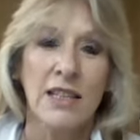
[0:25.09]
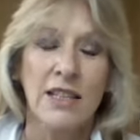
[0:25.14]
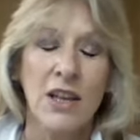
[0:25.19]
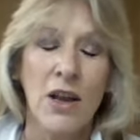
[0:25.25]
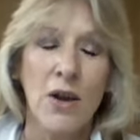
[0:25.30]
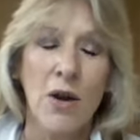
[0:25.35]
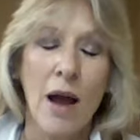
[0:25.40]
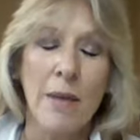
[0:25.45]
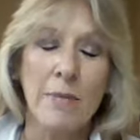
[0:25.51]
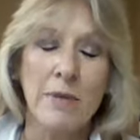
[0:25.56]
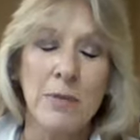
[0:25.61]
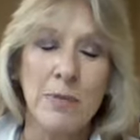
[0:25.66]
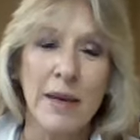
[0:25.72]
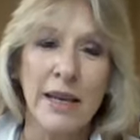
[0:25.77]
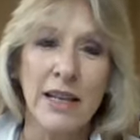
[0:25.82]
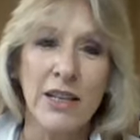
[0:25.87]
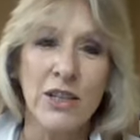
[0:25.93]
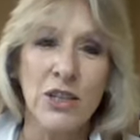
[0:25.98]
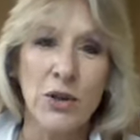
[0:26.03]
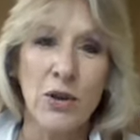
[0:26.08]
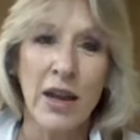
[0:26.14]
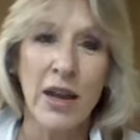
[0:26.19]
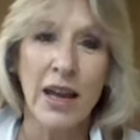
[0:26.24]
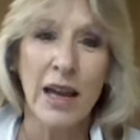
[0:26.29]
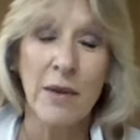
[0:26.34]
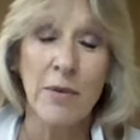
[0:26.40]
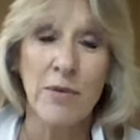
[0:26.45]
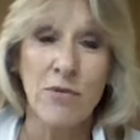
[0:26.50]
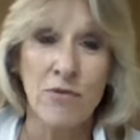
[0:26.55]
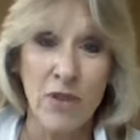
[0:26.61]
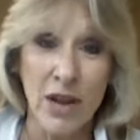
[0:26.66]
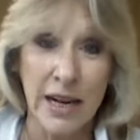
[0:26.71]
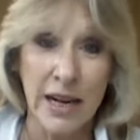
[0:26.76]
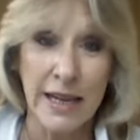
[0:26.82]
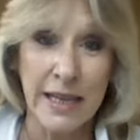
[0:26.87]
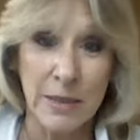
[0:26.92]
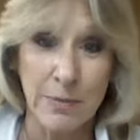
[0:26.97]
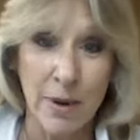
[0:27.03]
So I'm speaking to you here with
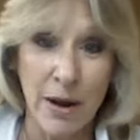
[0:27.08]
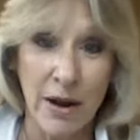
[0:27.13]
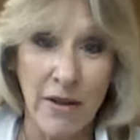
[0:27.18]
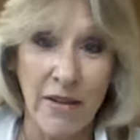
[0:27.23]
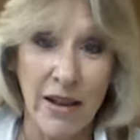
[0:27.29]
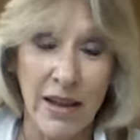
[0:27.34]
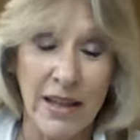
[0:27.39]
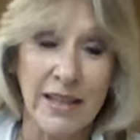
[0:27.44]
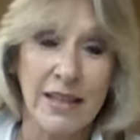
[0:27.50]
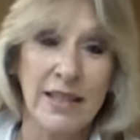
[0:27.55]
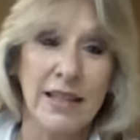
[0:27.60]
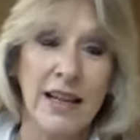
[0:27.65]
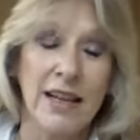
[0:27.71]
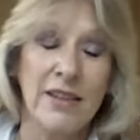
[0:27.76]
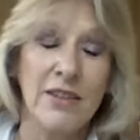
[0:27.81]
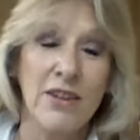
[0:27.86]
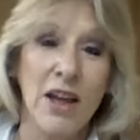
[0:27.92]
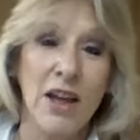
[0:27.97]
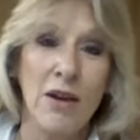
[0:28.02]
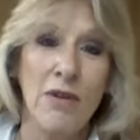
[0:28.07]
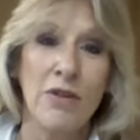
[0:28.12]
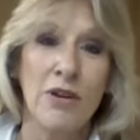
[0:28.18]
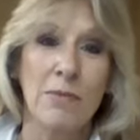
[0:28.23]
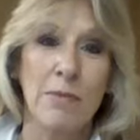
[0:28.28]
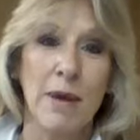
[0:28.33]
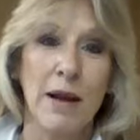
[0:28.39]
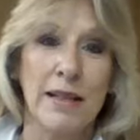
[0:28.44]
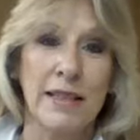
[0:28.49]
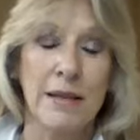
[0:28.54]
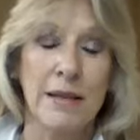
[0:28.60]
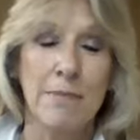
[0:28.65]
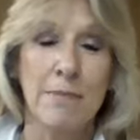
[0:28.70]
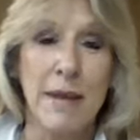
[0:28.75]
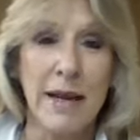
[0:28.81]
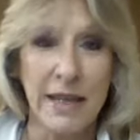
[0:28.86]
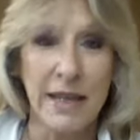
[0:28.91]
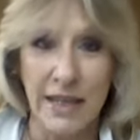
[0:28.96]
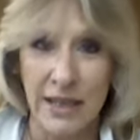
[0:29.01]
real experience and know that amongst the
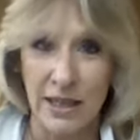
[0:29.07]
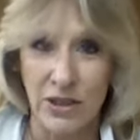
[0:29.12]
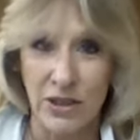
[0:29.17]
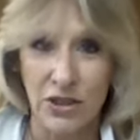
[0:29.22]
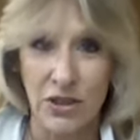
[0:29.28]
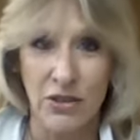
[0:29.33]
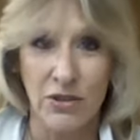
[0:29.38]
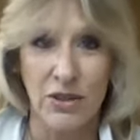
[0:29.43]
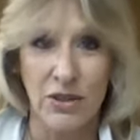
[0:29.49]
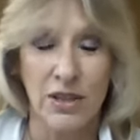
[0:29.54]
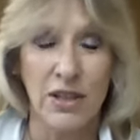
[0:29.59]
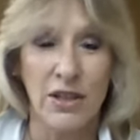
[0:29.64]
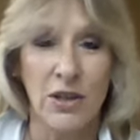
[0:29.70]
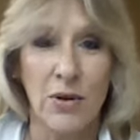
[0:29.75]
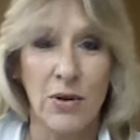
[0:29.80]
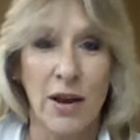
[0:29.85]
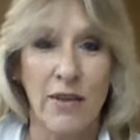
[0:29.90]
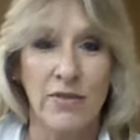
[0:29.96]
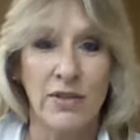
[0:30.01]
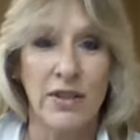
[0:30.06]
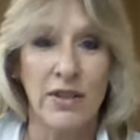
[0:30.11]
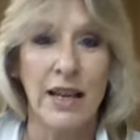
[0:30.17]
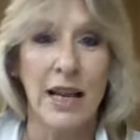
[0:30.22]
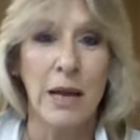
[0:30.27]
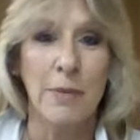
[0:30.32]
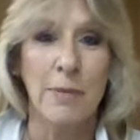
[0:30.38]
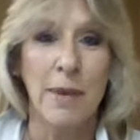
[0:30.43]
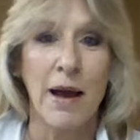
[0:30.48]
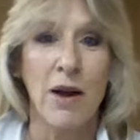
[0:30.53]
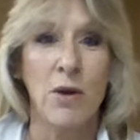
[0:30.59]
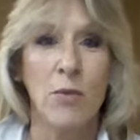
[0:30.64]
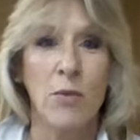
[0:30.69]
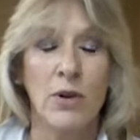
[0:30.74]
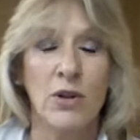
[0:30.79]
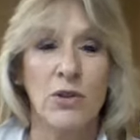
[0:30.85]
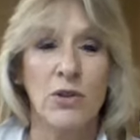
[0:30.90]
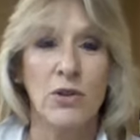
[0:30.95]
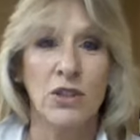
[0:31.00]
many issues that you have to think about
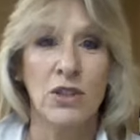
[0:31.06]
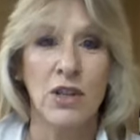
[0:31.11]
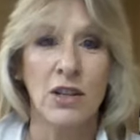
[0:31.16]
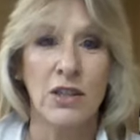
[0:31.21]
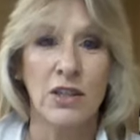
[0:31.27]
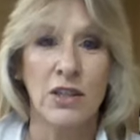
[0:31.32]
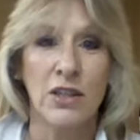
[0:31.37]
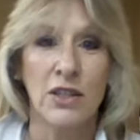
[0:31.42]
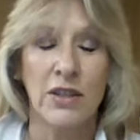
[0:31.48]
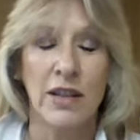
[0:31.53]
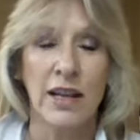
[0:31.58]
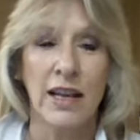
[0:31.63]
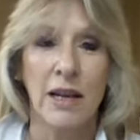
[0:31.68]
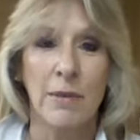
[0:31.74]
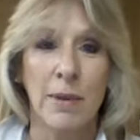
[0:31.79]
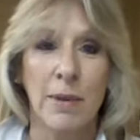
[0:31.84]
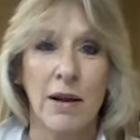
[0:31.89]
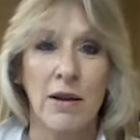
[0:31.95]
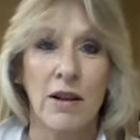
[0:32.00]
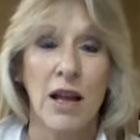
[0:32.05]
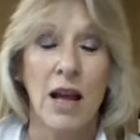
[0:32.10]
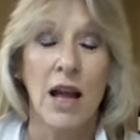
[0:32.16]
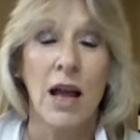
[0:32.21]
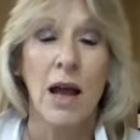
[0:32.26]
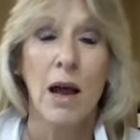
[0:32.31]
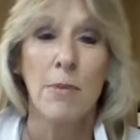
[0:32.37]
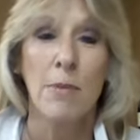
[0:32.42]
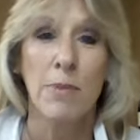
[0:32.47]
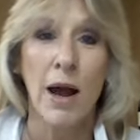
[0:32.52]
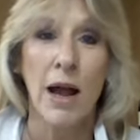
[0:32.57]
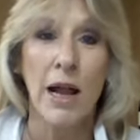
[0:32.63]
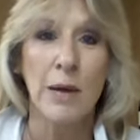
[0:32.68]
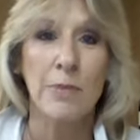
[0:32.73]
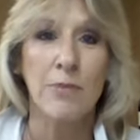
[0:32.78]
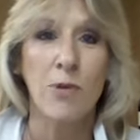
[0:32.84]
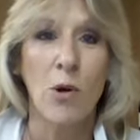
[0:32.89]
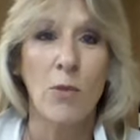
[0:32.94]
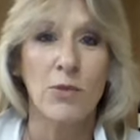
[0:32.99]
when you're starting to think about
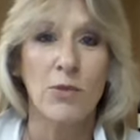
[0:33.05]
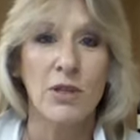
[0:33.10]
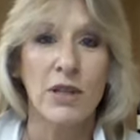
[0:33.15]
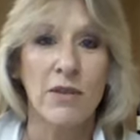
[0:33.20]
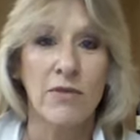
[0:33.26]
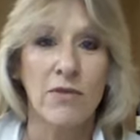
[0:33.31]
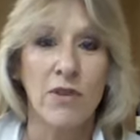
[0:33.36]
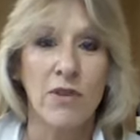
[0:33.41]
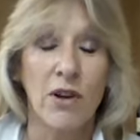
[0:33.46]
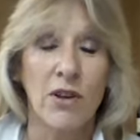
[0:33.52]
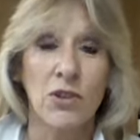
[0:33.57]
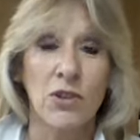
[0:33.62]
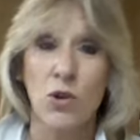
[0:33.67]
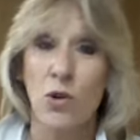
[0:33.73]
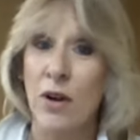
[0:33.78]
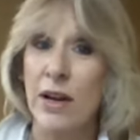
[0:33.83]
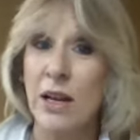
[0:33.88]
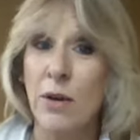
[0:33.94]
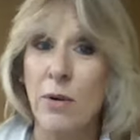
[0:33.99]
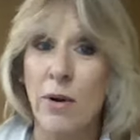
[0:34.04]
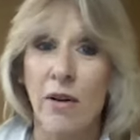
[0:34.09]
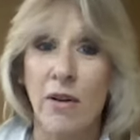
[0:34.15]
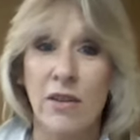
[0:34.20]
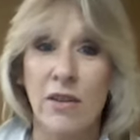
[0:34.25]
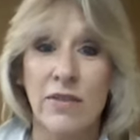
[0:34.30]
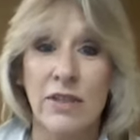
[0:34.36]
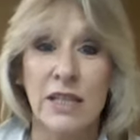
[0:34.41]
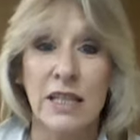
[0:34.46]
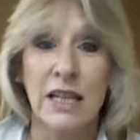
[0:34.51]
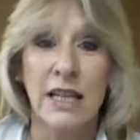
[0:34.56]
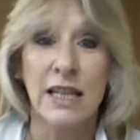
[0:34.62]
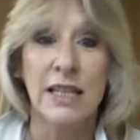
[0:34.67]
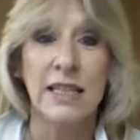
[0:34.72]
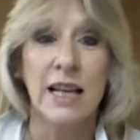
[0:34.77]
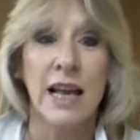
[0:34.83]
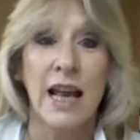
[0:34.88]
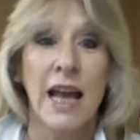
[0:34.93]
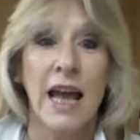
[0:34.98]
buying a property in France or anywhere overseas